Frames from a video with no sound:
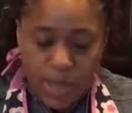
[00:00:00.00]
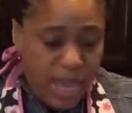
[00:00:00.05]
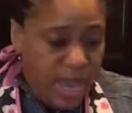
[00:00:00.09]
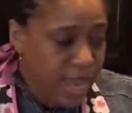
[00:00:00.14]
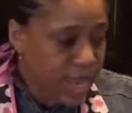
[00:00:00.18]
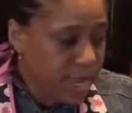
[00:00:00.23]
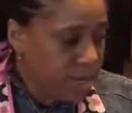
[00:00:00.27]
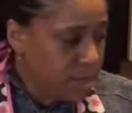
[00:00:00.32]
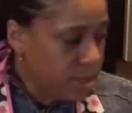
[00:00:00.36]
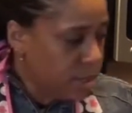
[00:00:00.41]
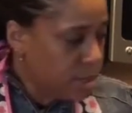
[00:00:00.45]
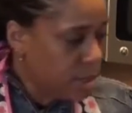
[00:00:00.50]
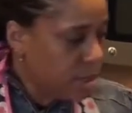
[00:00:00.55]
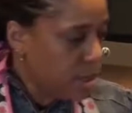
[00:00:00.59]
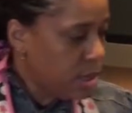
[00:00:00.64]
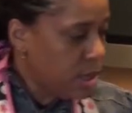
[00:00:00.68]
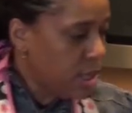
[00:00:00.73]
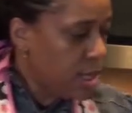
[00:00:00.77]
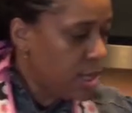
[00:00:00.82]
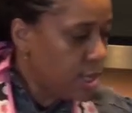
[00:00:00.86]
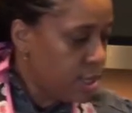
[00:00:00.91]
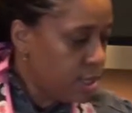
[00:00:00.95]
that
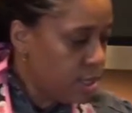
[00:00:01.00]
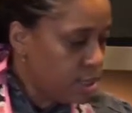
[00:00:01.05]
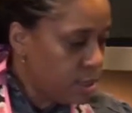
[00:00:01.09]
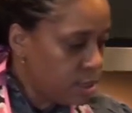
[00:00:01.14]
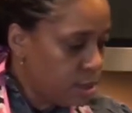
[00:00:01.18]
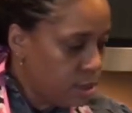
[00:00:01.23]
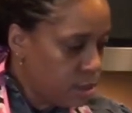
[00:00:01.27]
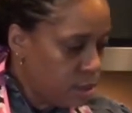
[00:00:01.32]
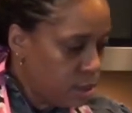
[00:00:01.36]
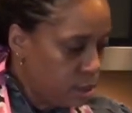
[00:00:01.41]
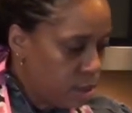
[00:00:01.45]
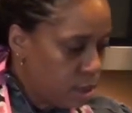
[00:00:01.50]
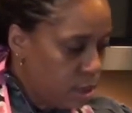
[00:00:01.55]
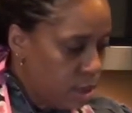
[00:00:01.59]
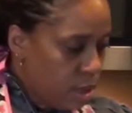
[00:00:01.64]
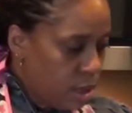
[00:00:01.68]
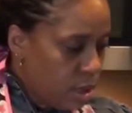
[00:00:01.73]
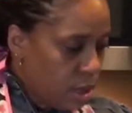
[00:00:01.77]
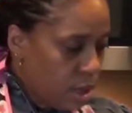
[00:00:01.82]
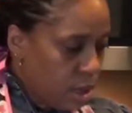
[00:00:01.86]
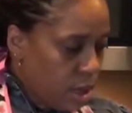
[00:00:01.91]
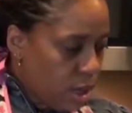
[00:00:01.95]
is,
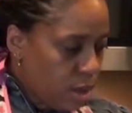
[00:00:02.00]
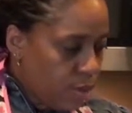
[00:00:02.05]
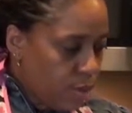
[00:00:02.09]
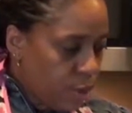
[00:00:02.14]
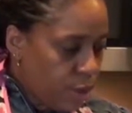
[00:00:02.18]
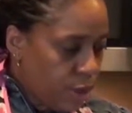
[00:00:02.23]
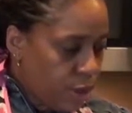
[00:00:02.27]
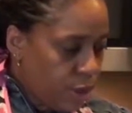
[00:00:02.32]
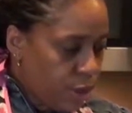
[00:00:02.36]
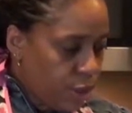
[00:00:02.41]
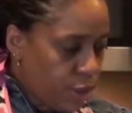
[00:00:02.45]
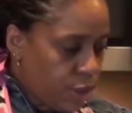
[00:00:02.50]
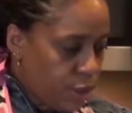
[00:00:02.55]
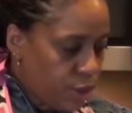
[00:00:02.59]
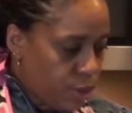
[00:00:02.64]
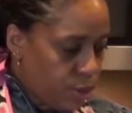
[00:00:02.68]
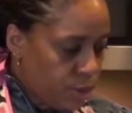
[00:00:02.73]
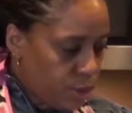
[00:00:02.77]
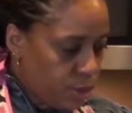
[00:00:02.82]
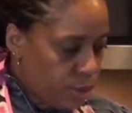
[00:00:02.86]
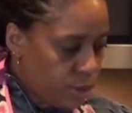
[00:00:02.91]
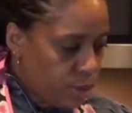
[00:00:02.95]
we're going to
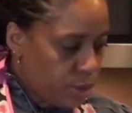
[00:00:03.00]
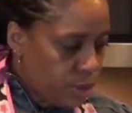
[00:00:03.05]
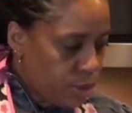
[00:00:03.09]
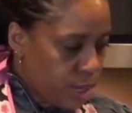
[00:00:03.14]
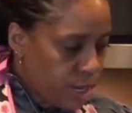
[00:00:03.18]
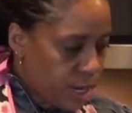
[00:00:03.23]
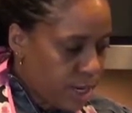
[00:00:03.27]
use,